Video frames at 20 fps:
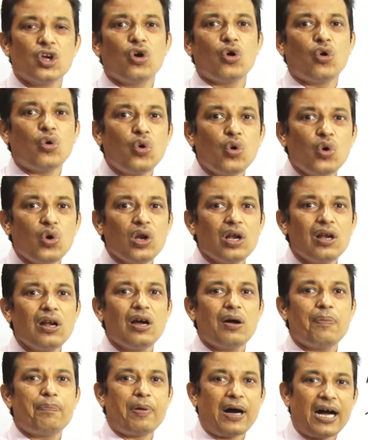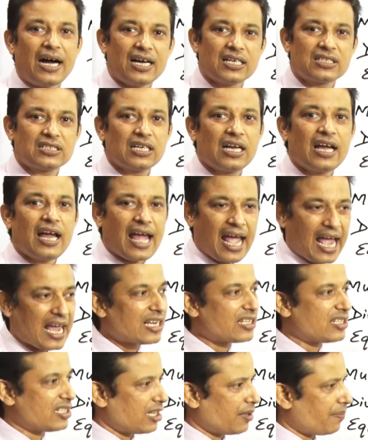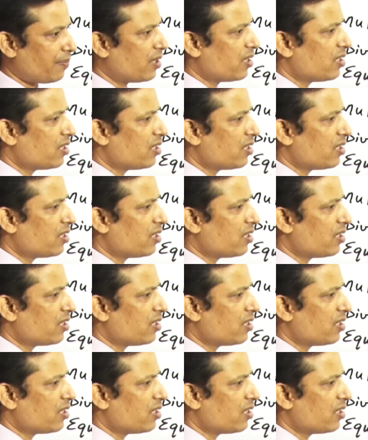whole part axiom.